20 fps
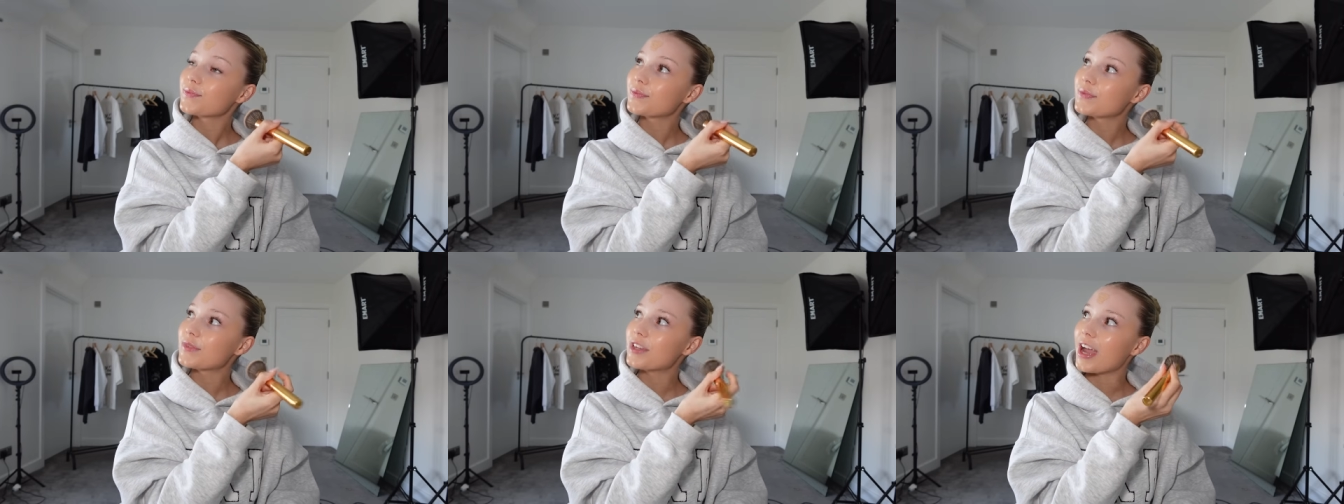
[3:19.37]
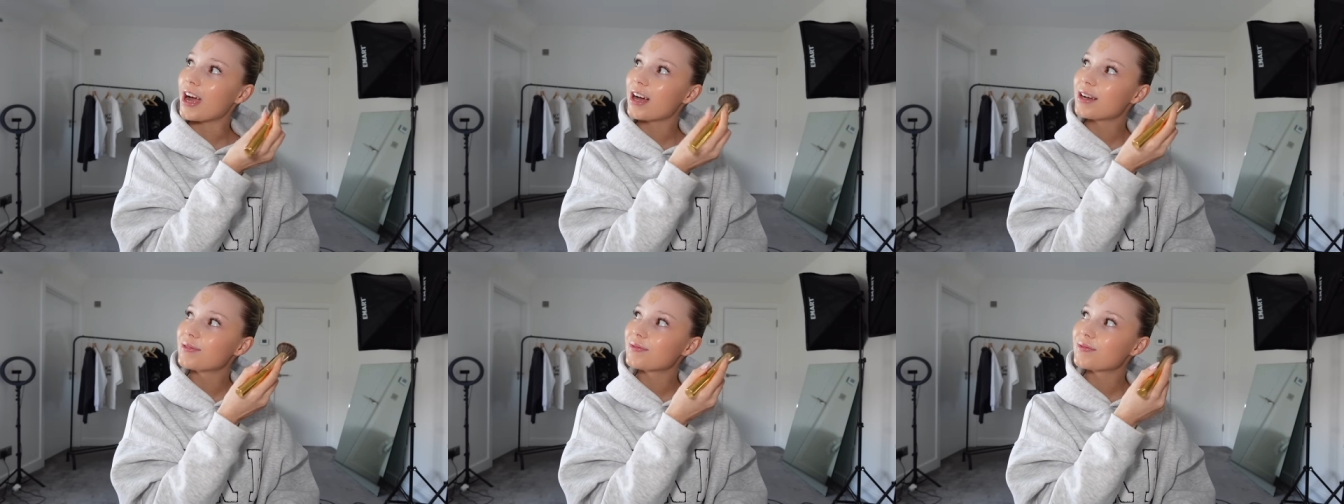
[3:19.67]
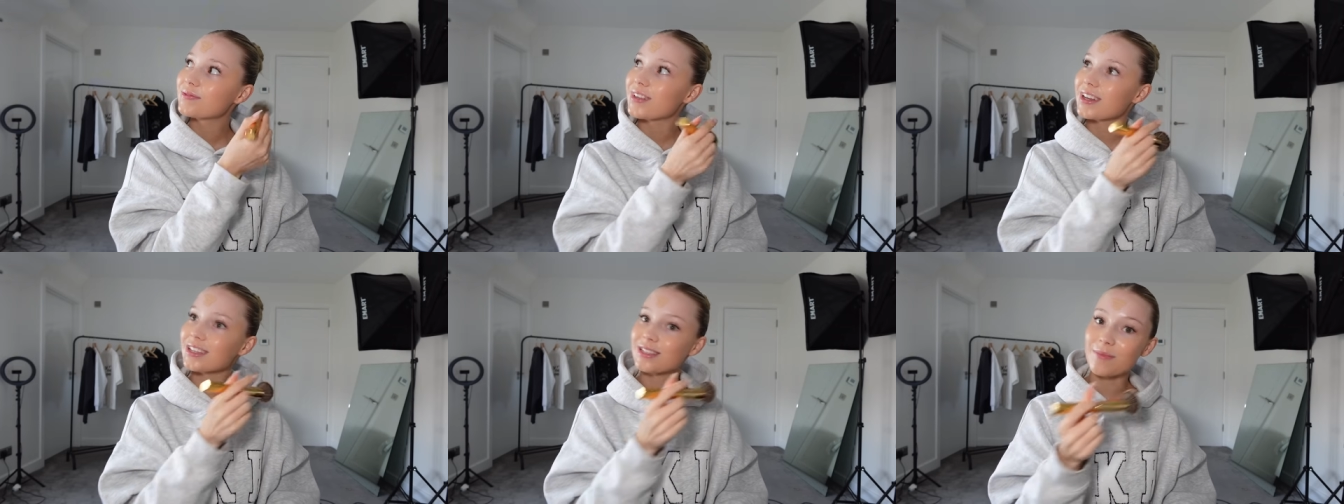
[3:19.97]
yeah,
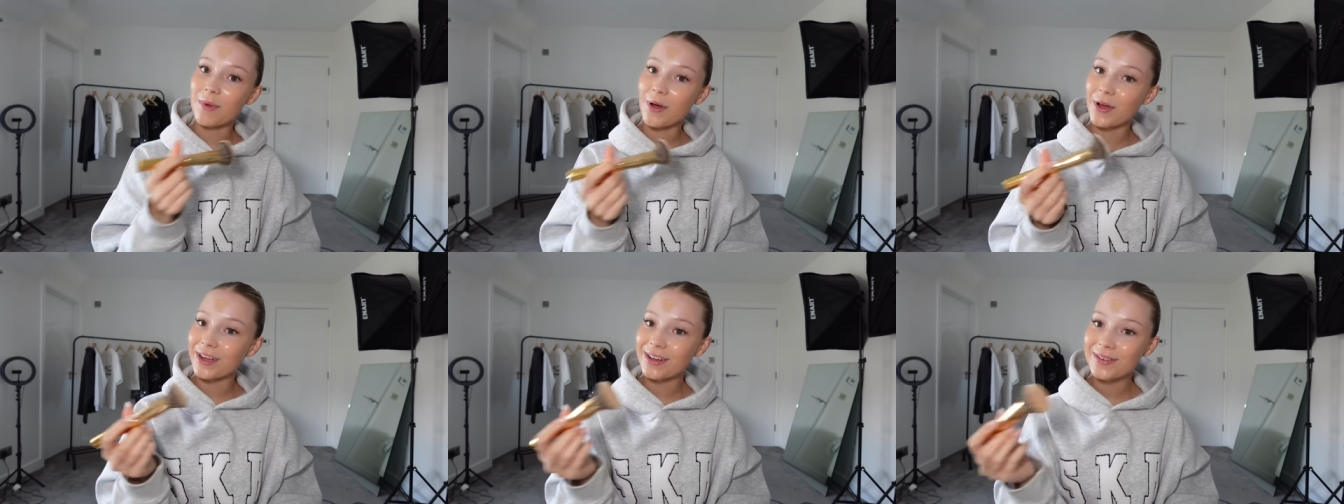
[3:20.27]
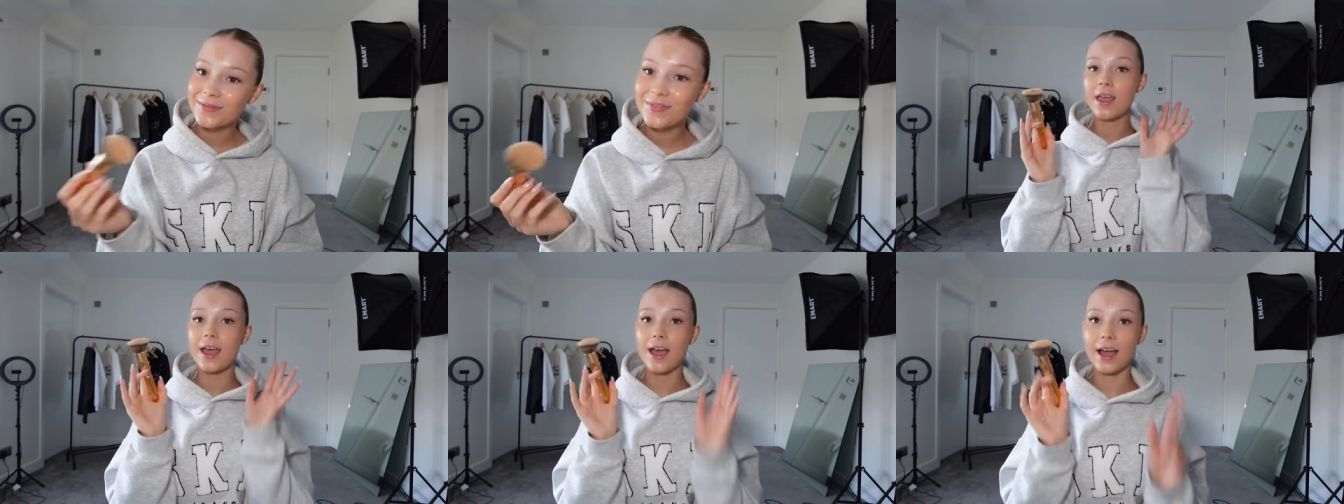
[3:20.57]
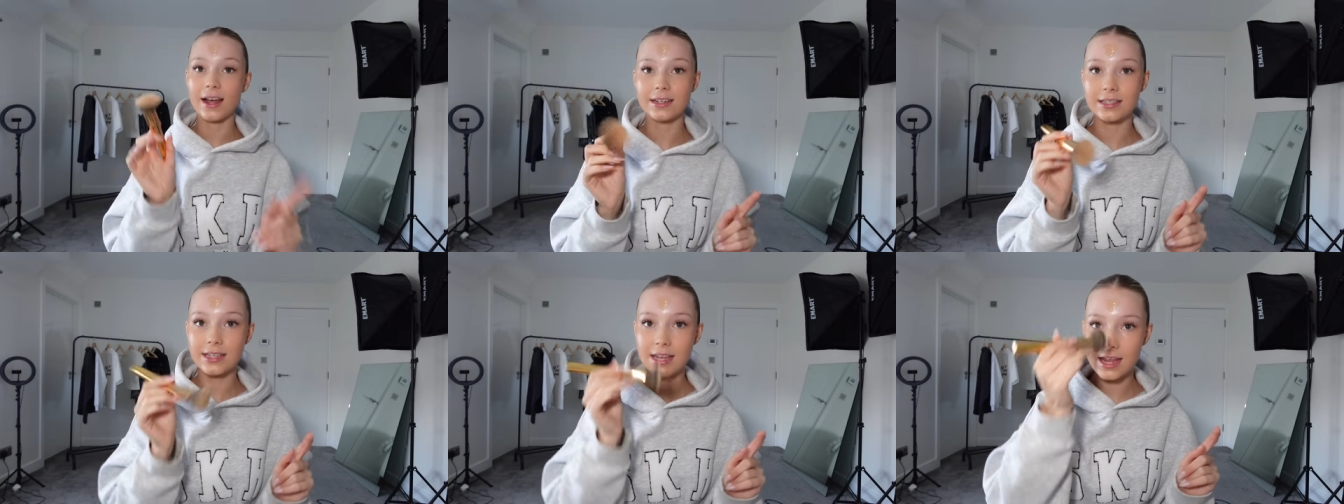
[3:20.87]
that's about it
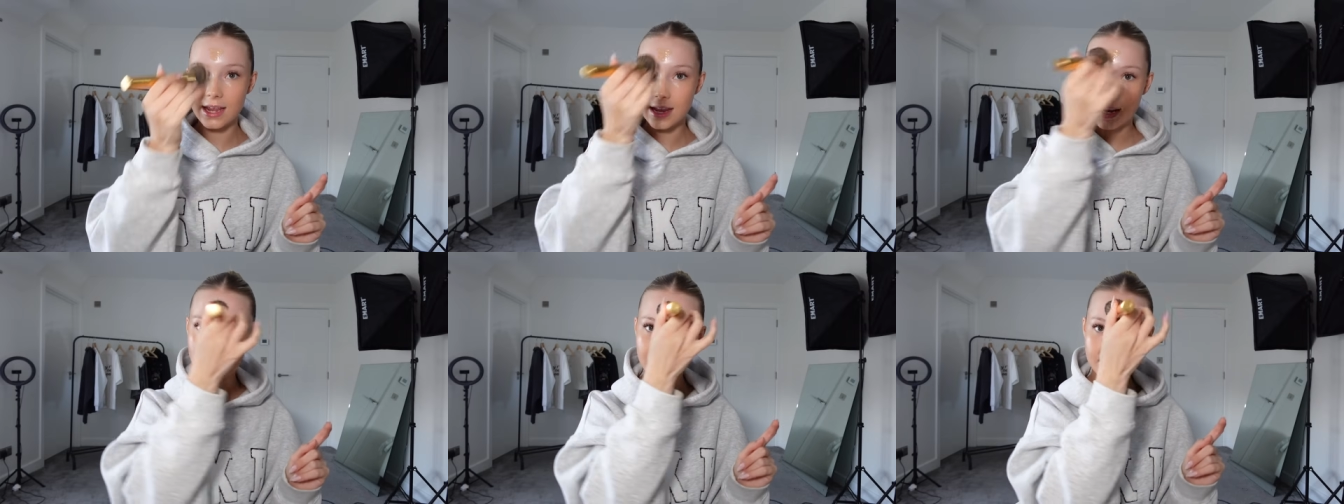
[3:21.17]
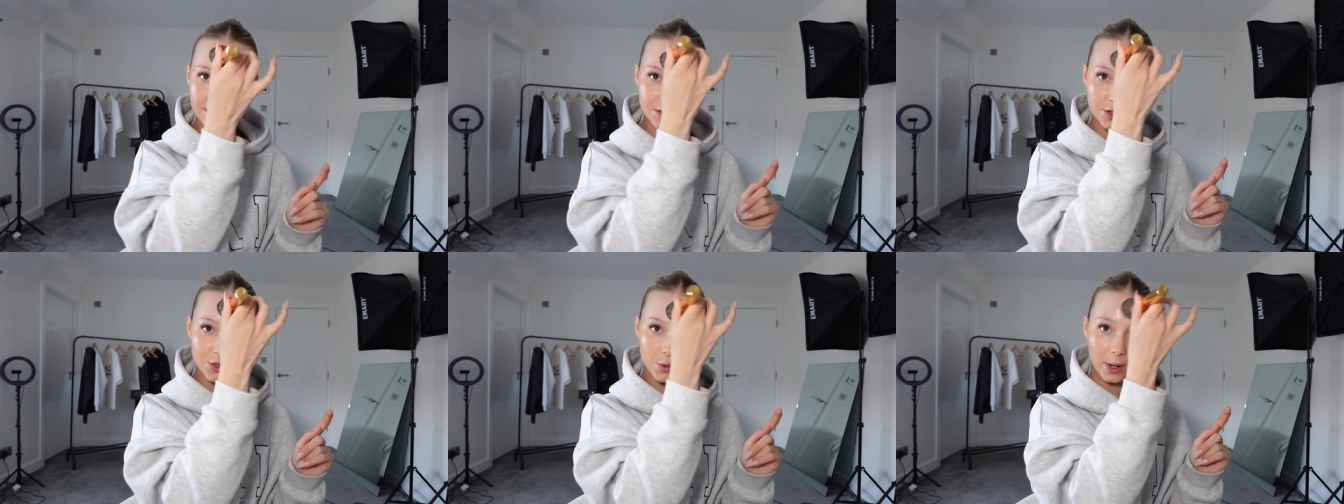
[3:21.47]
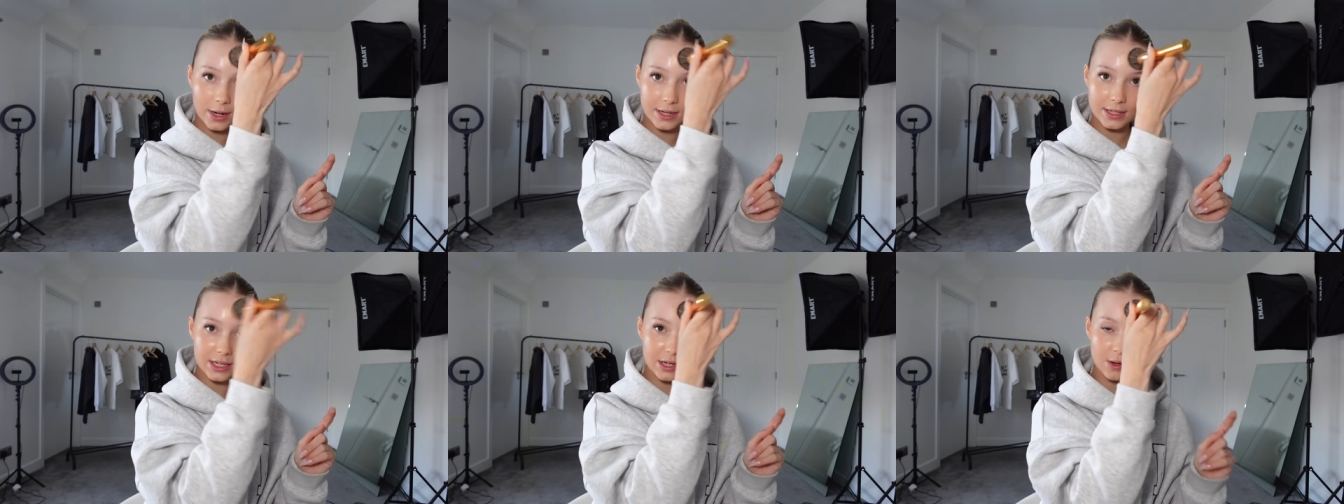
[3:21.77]
and he is
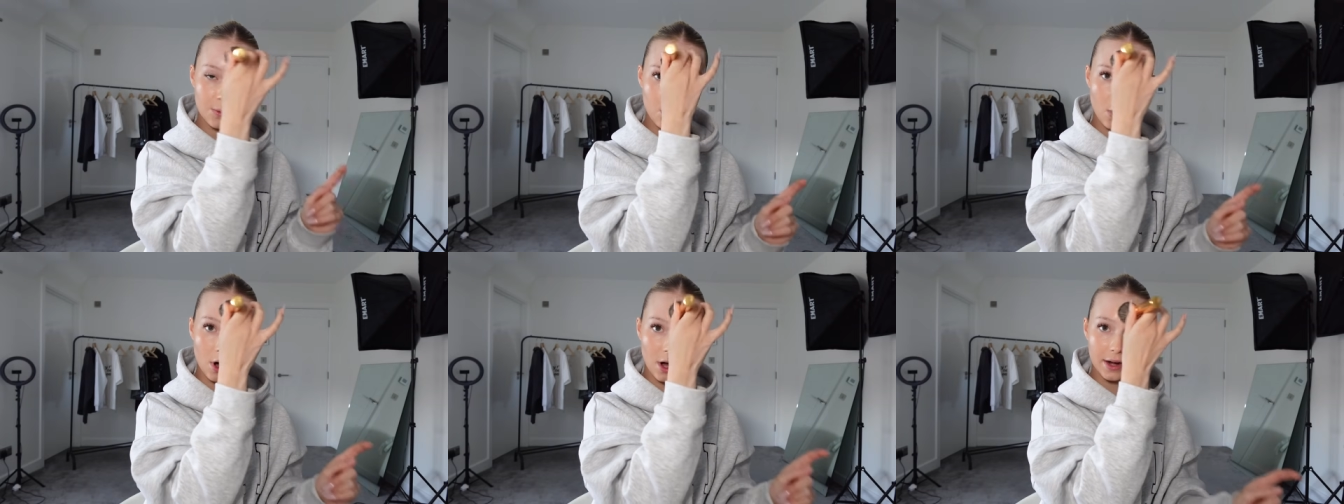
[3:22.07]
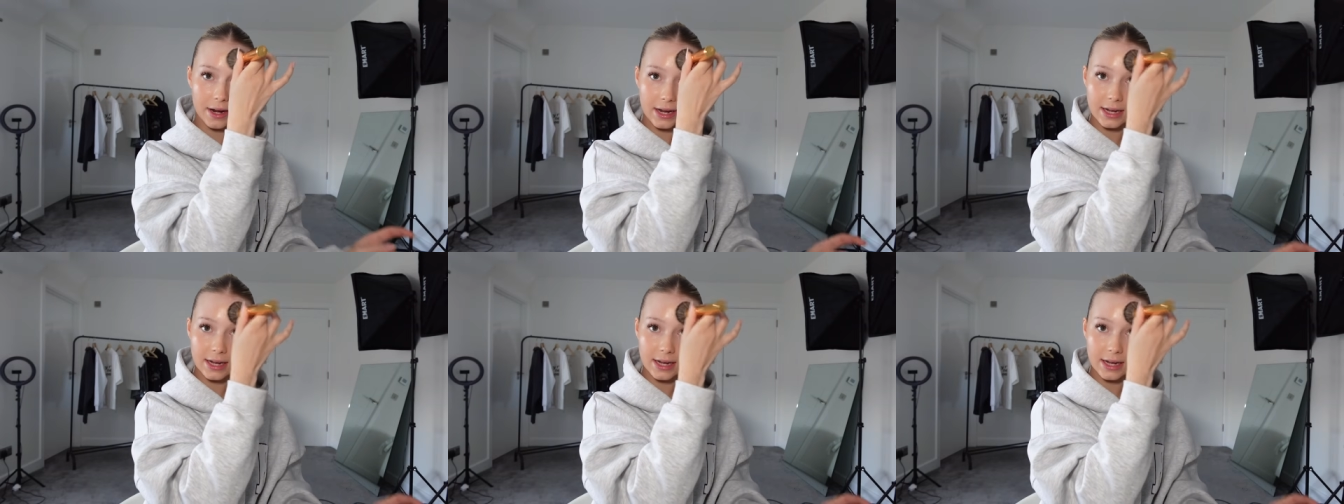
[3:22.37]
21.